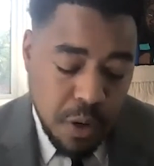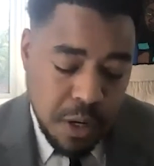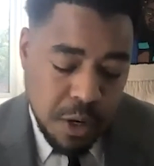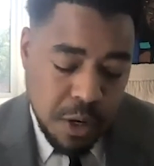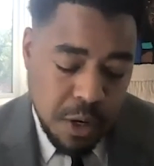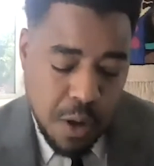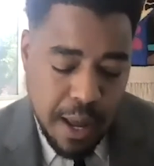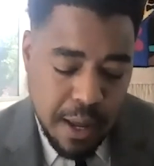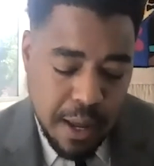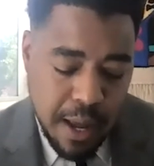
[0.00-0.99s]
Sure.
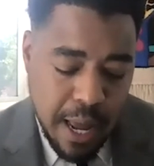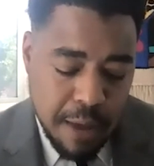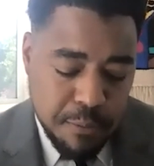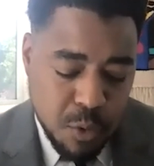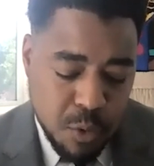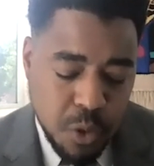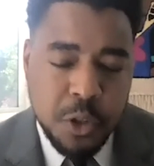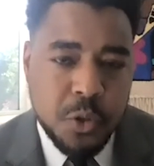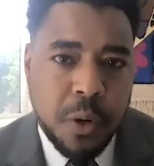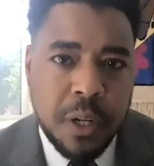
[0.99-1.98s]
I've
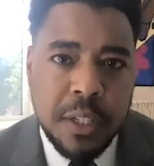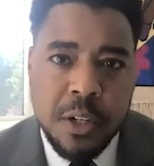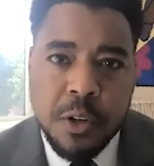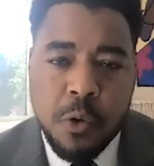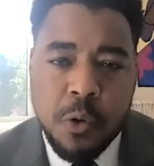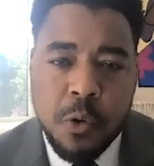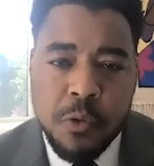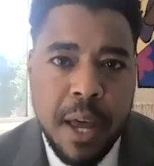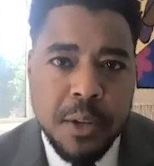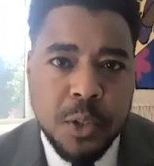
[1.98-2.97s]
been really struggling,
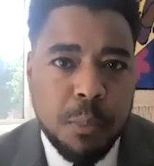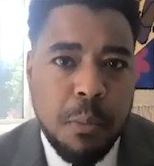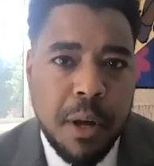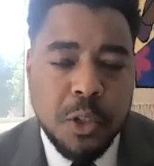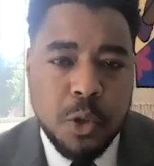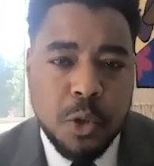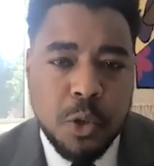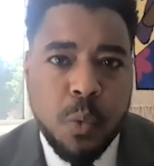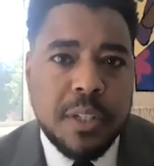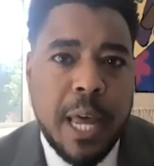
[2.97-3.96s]
over the past couple of
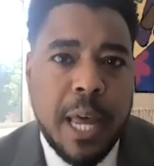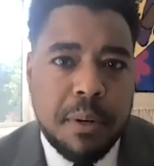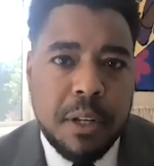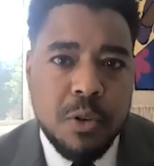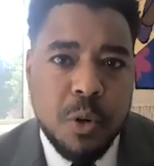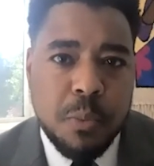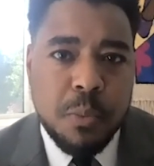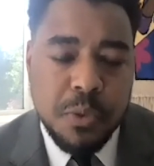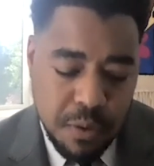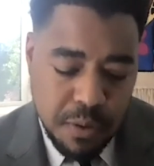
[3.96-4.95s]
months in terms of what's happening, in
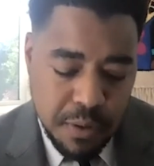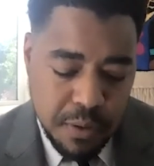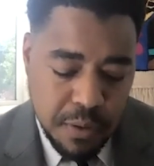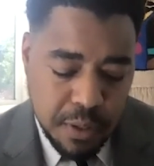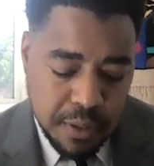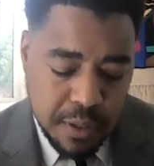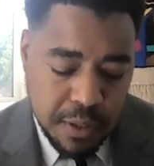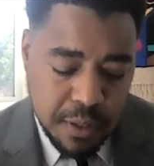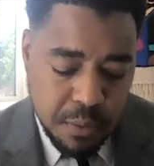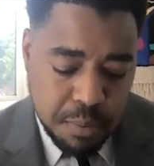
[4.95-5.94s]
terms of
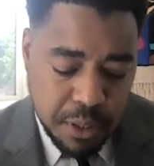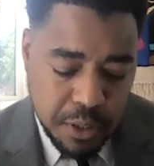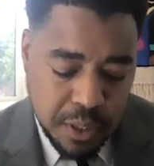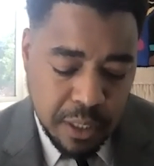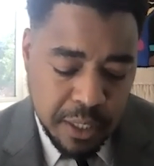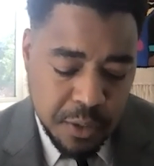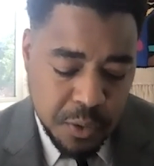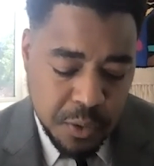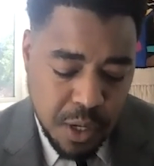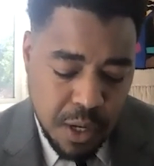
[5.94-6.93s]
the police
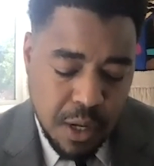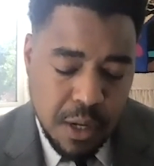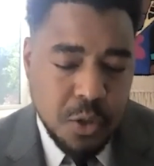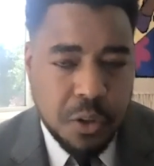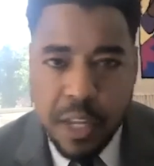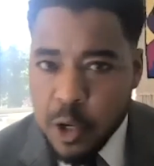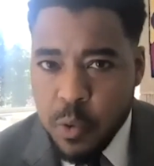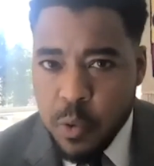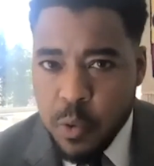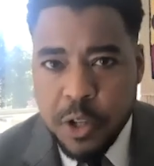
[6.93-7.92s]
killings,
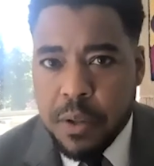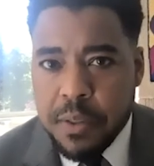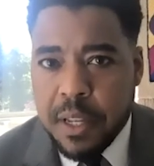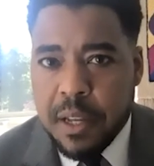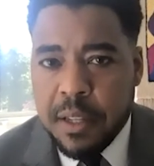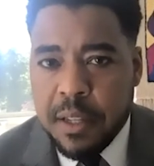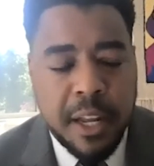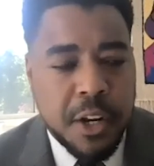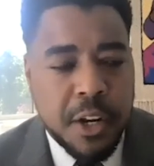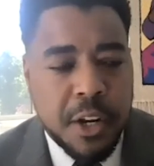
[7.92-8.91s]
the unrest around
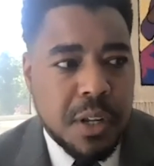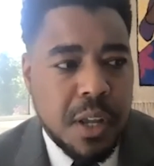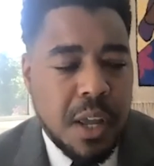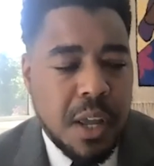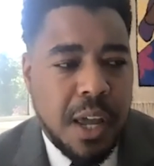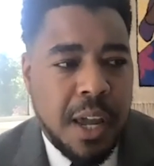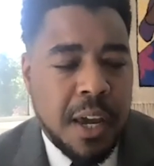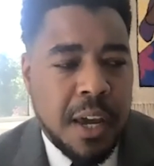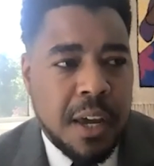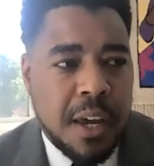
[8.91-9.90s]
the election.
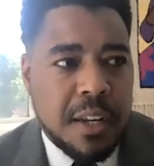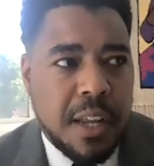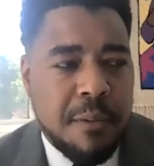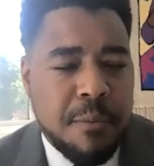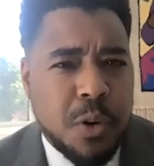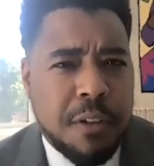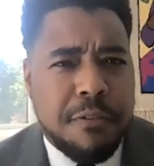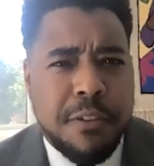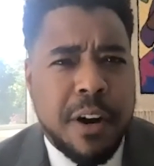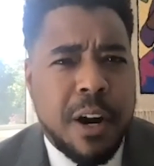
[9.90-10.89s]
And I've been
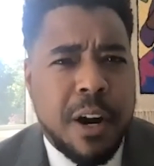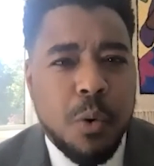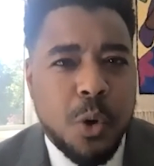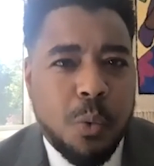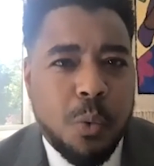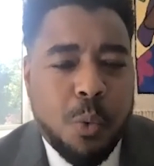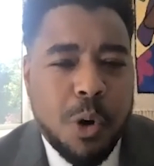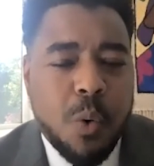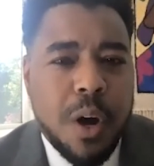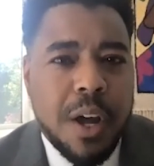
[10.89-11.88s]
trying to figure out,
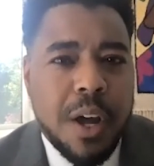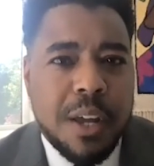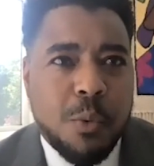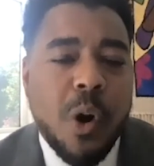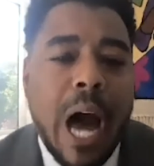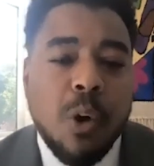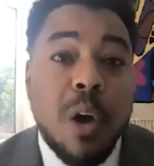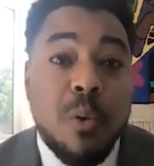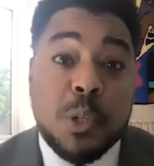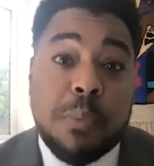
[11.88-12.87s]
well,
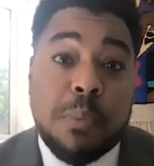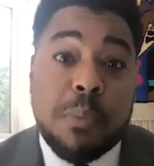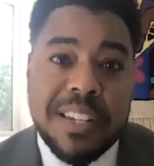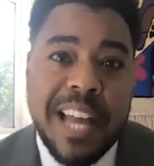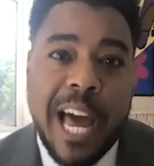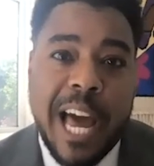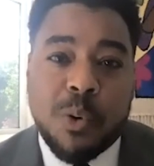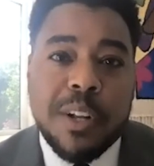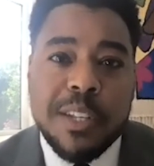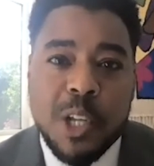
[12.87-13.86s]
how do I respond, and
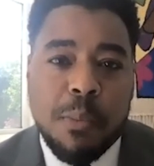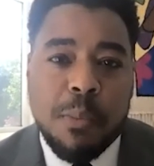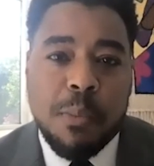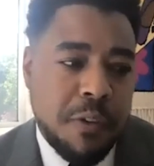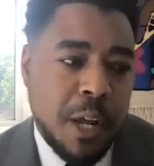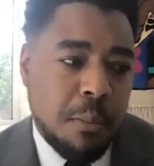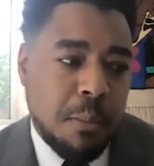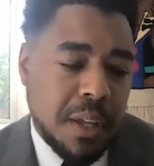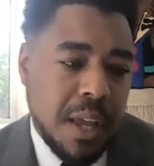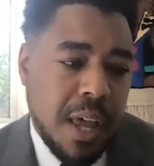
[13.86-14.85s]
what do I tell my own
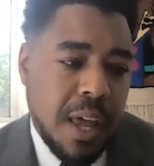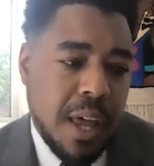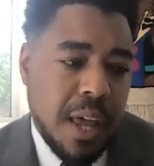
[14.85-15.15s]
family?